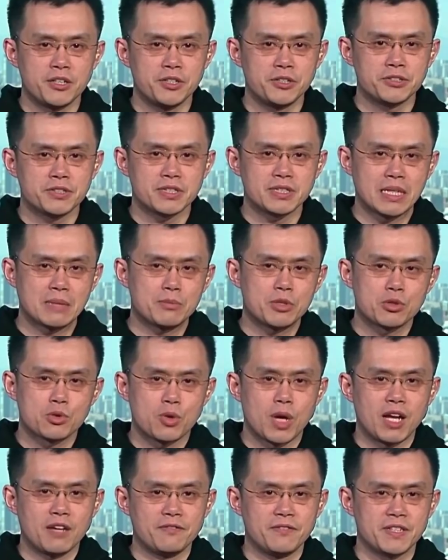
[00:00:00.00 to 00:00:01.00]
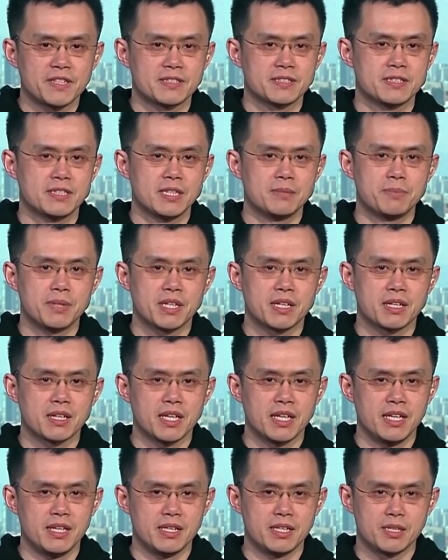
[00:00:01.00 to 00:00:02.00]
user demographics
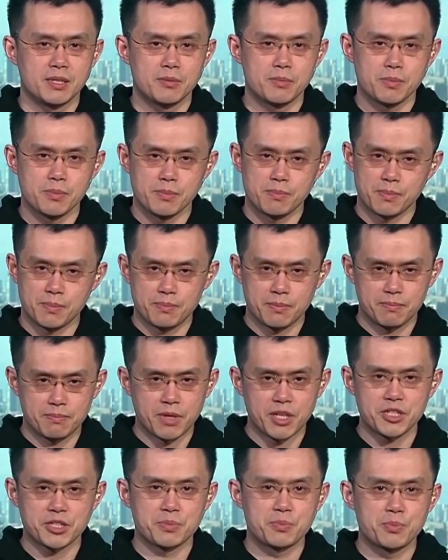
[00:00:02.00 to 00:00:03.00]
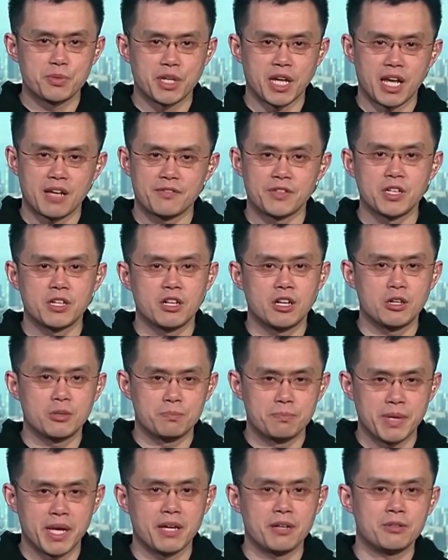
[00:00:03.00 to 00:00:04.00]
typically much more heavier
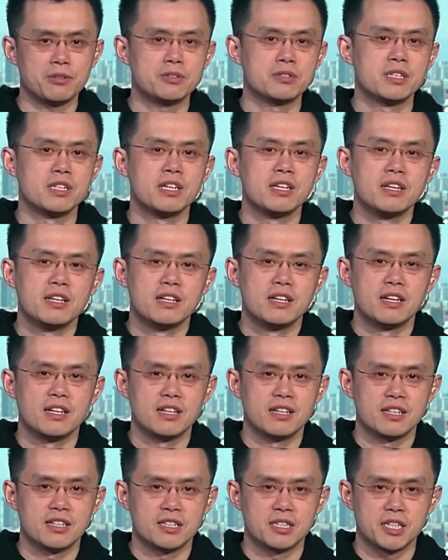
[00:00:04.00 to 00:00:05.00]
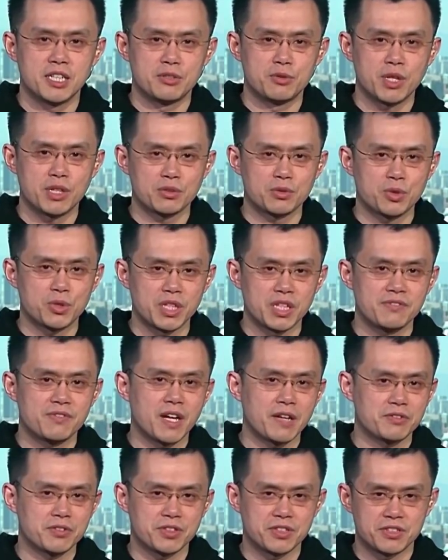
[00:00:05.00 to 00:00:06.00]
on male. Around
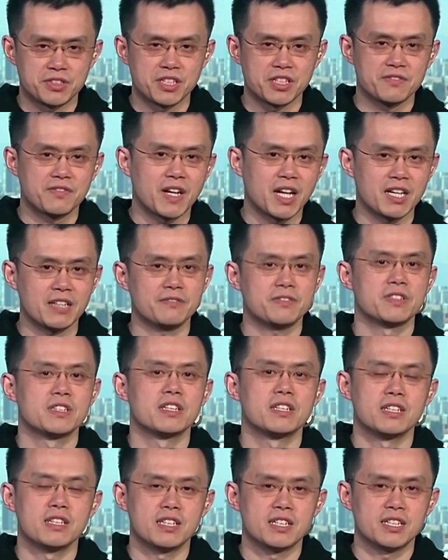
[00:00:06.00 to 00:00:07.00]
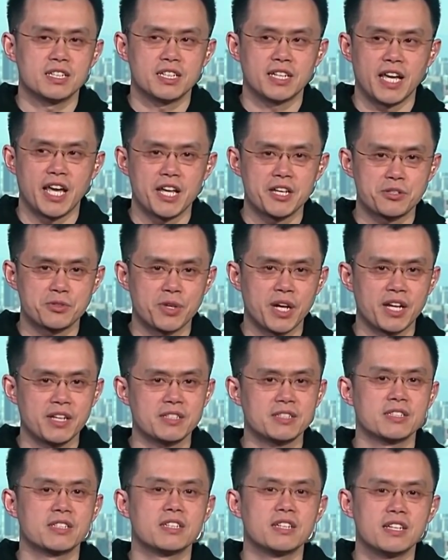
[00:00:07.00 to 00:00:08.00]
25 to 35 age
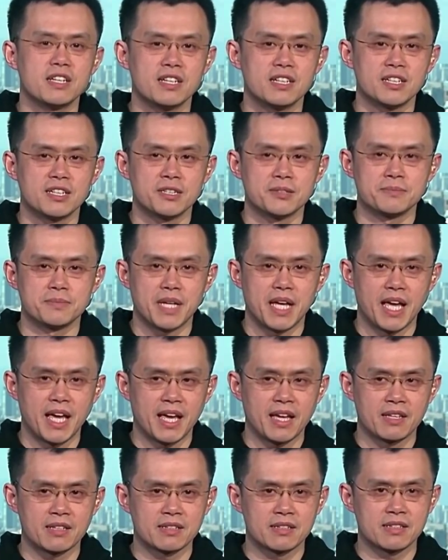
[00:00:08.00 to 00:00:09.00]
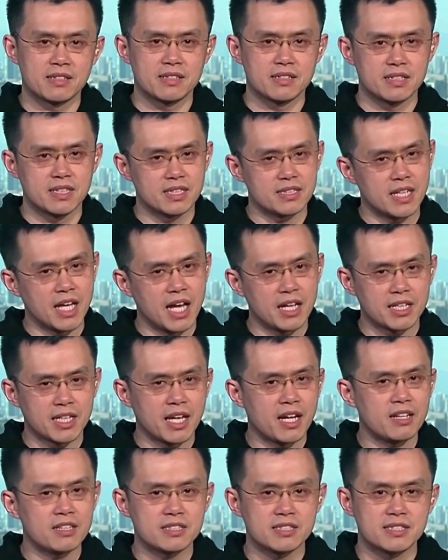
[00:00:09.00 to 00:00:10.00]
range, and I
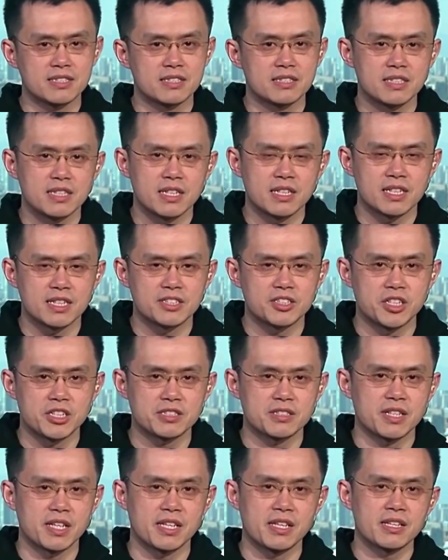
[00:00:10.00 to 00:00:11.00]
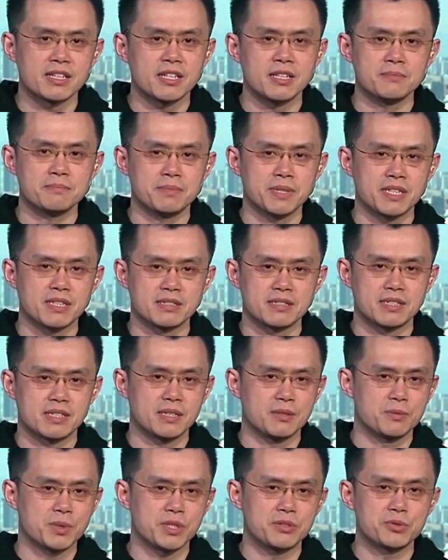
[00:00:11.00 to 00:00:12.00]
can't judge the income because
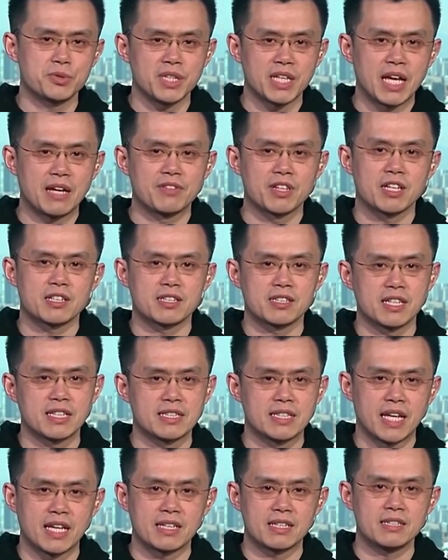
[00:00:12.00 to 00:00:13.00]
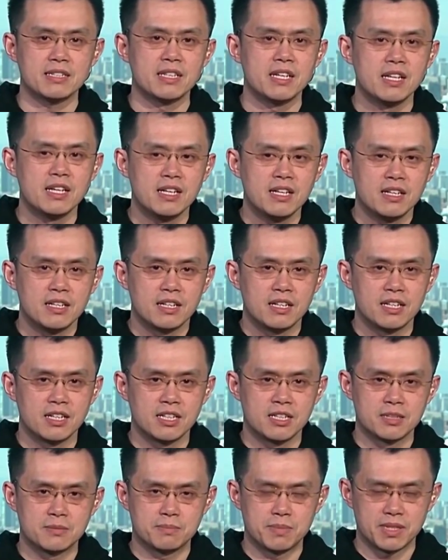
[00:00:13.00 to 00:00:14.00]
we don't really have a lot of that data.
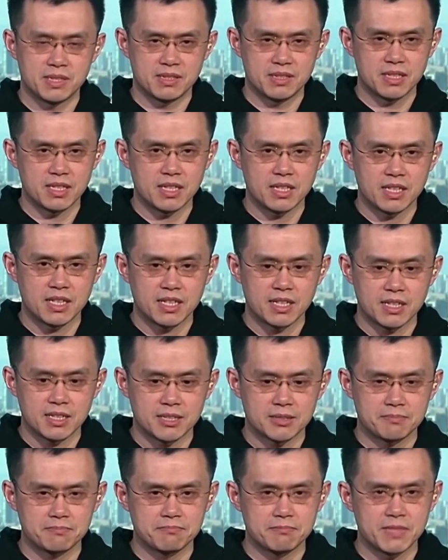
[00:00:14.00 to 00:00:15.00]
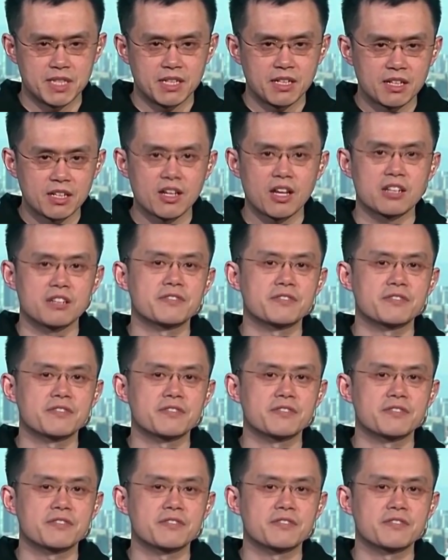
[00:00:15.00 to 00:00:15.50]
But there are a lot